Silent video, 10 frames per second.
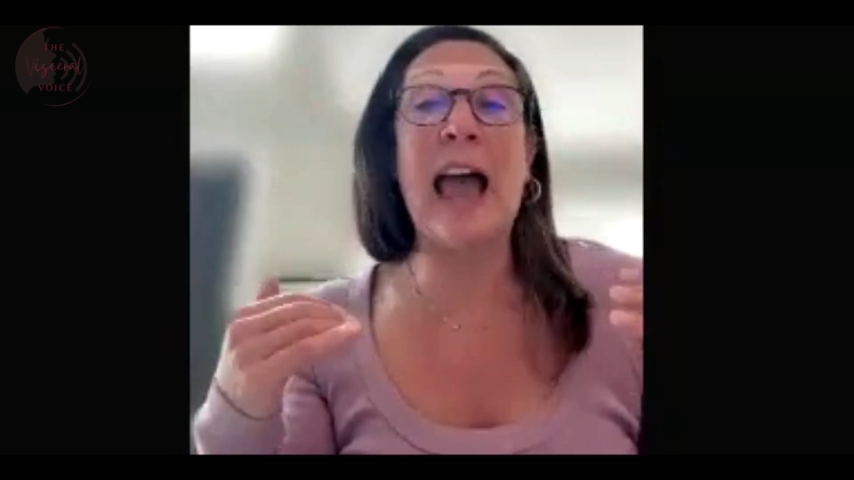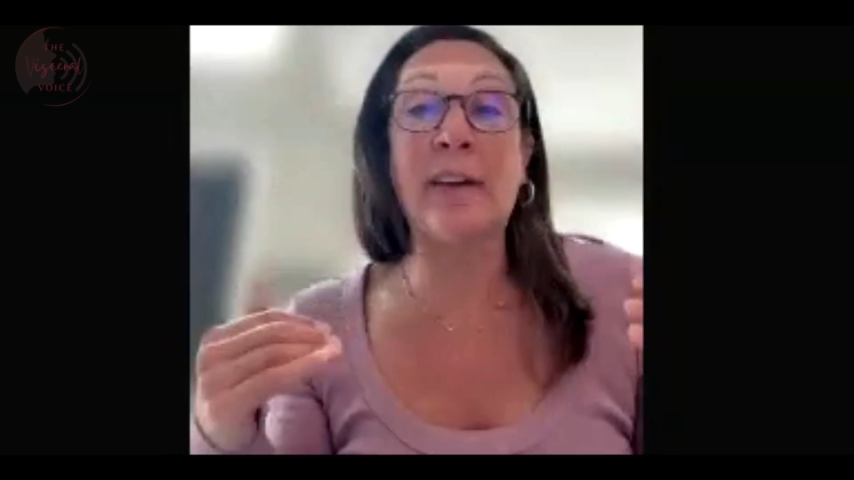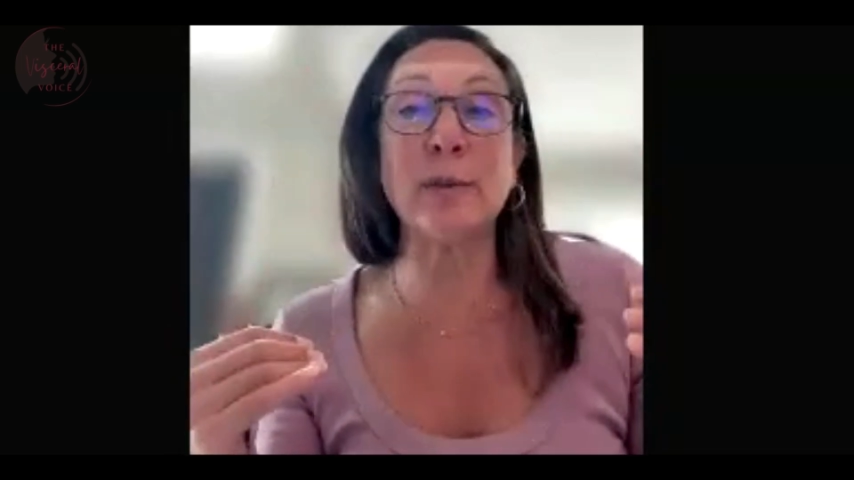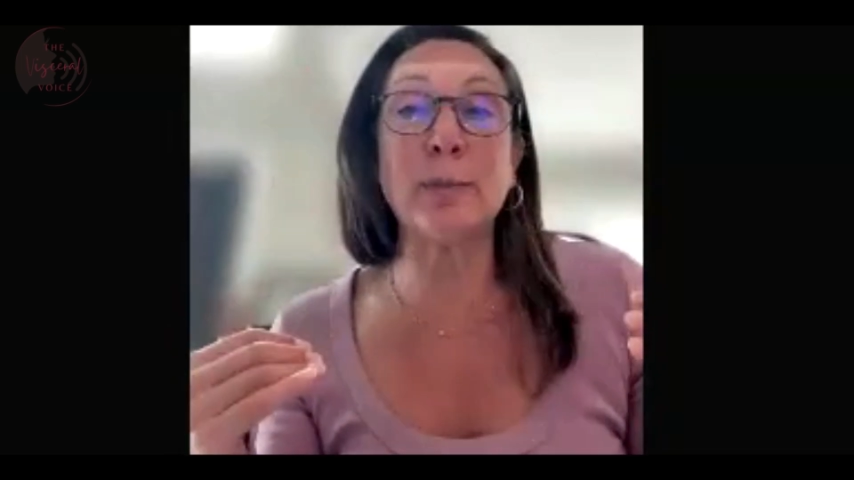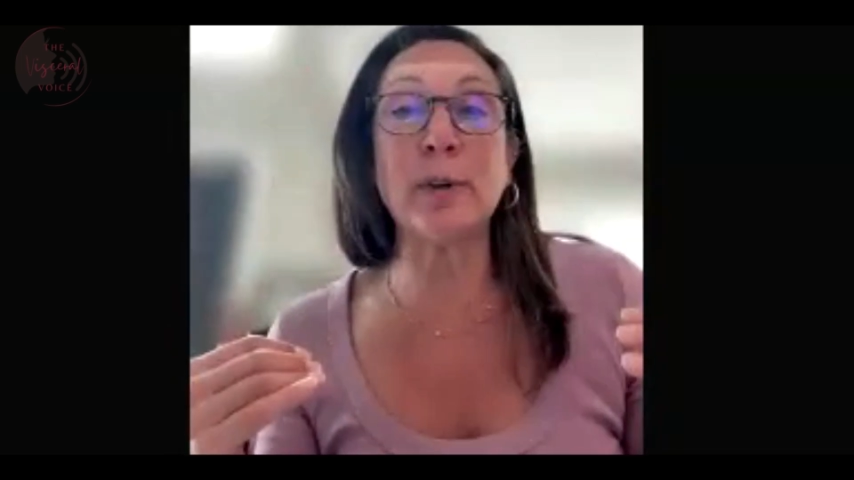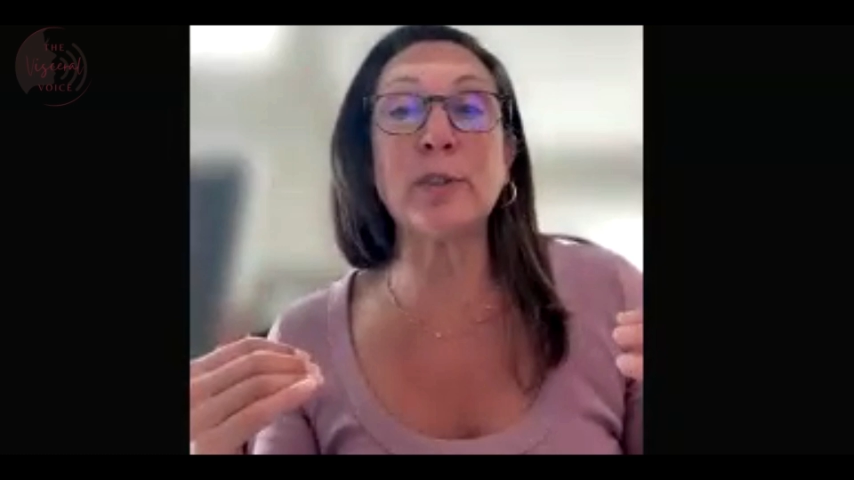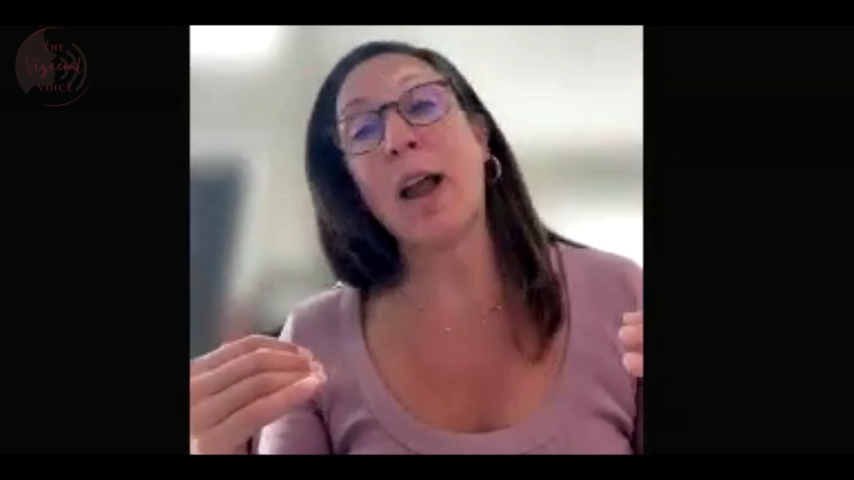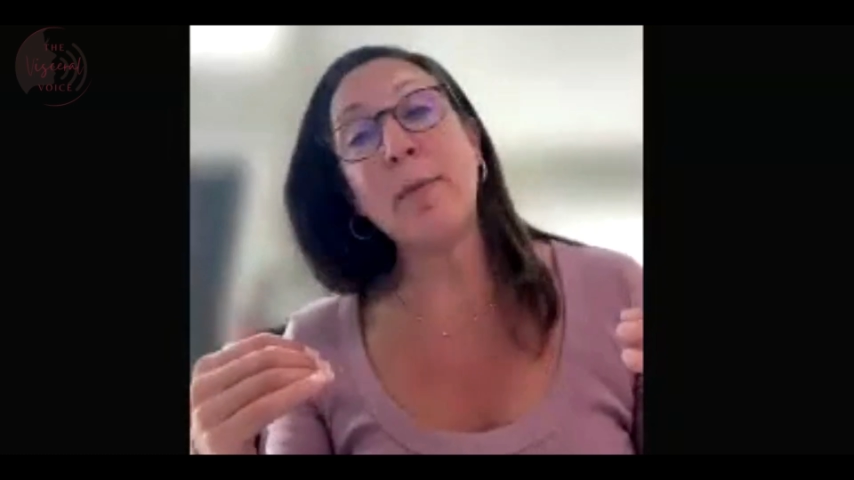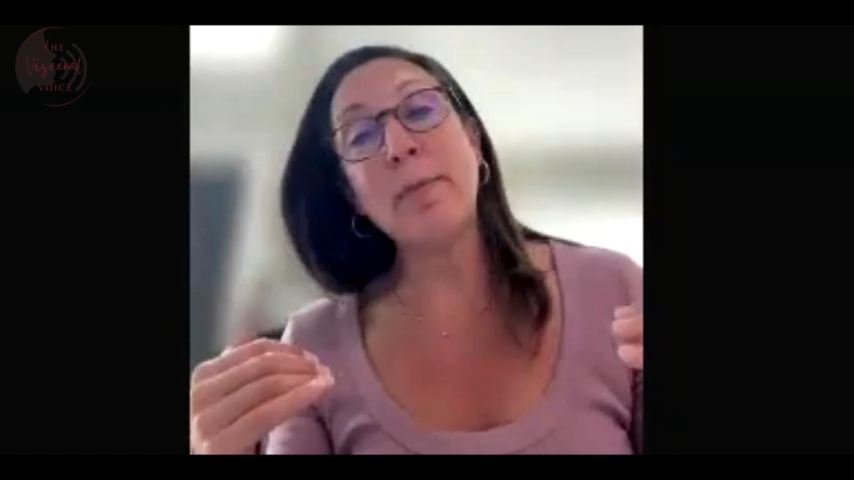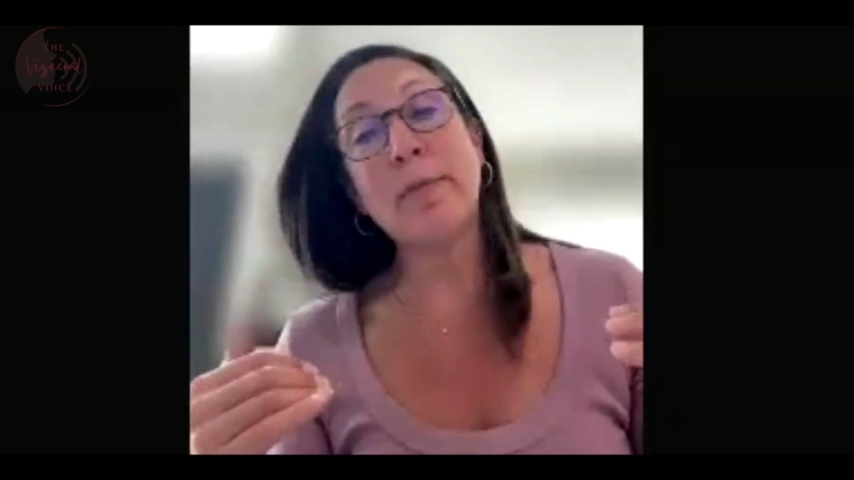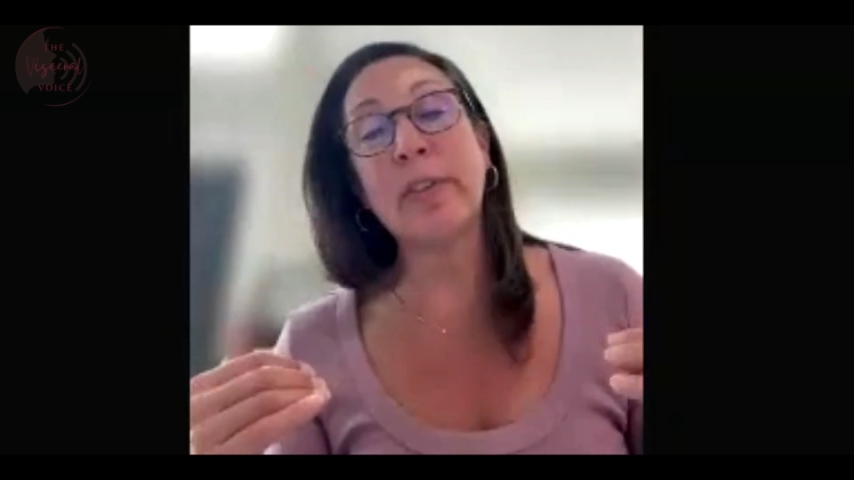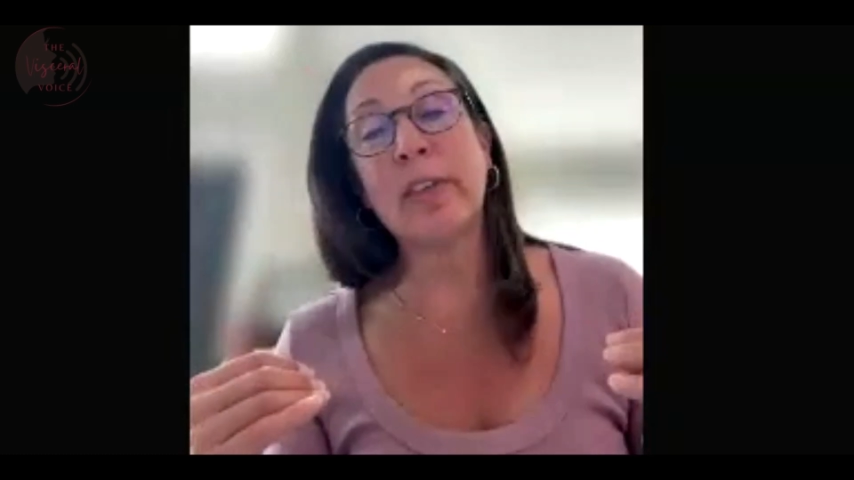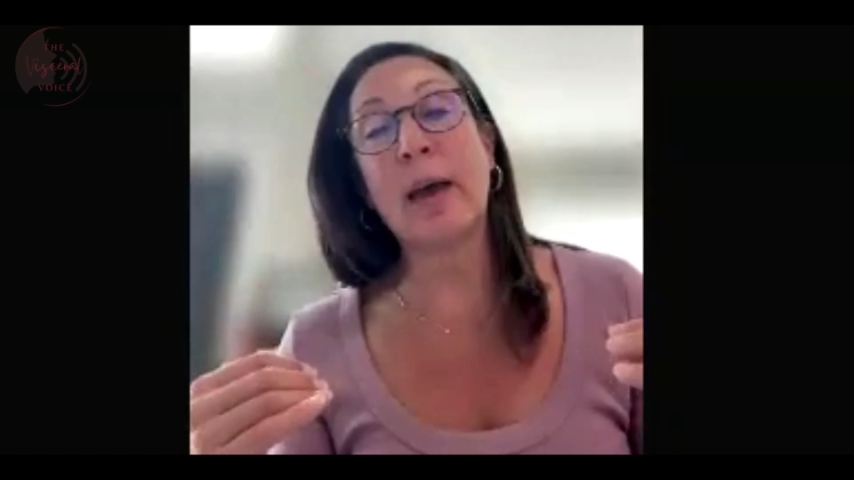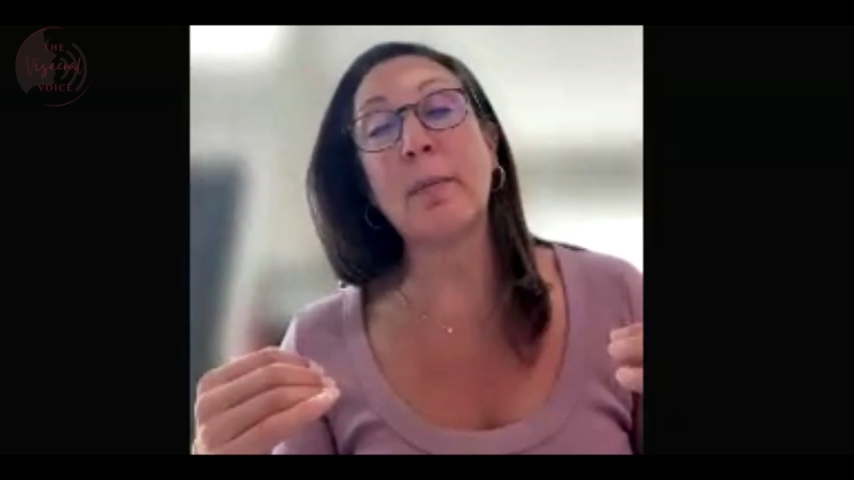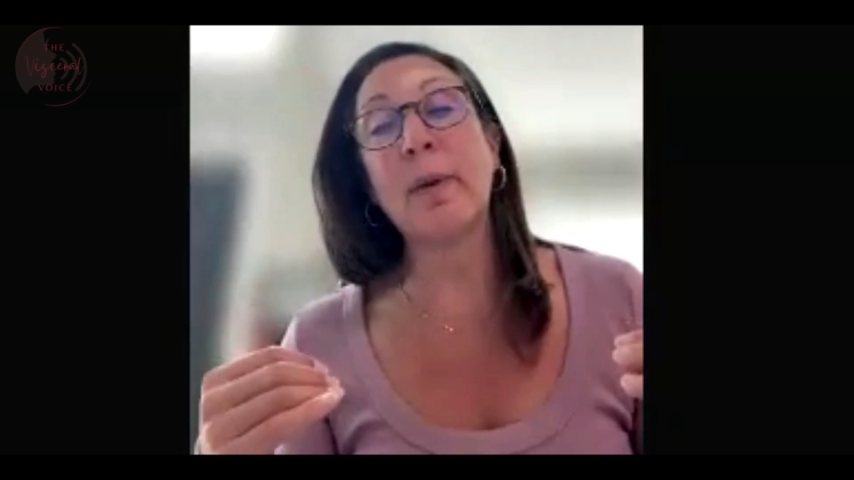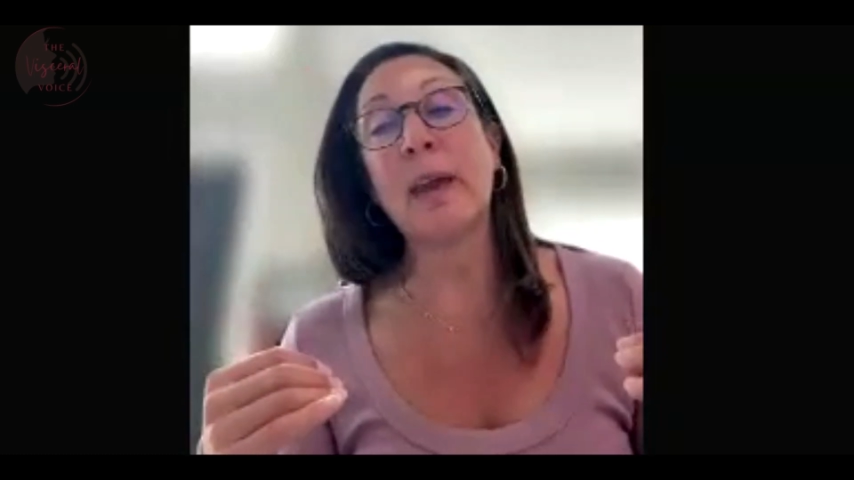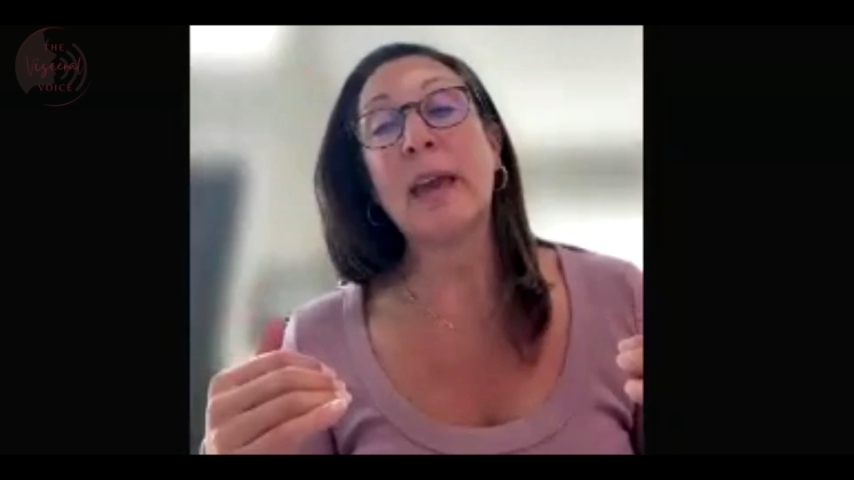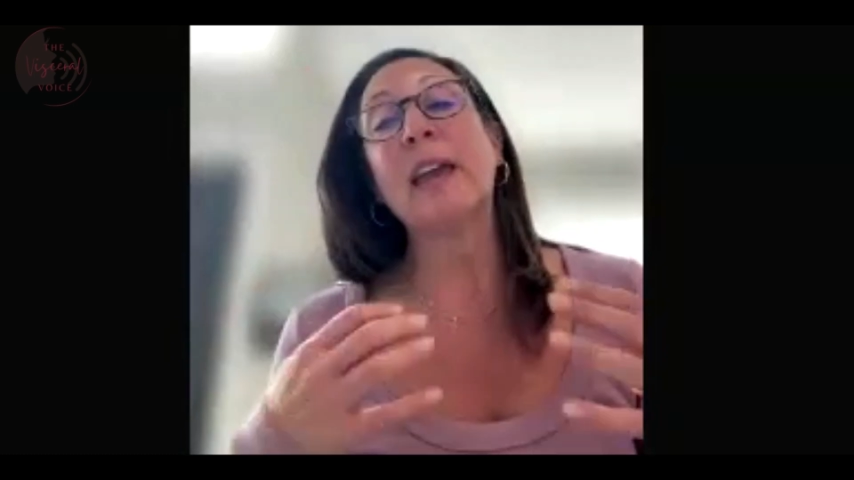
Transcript: have to prescribe for them,